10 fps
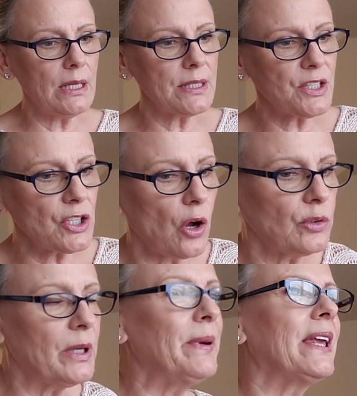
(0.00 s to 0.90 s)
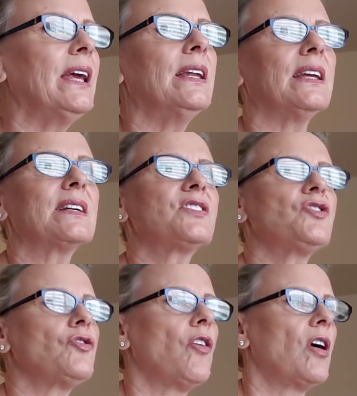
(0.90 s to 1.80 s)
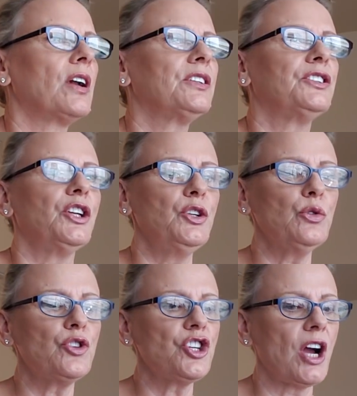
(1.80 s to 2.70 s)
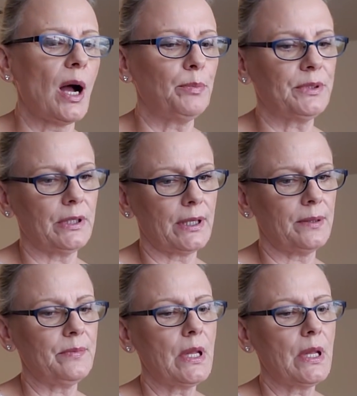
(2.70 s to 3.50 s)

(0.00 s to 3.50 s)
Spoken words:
So the beginning, start, the new chapter.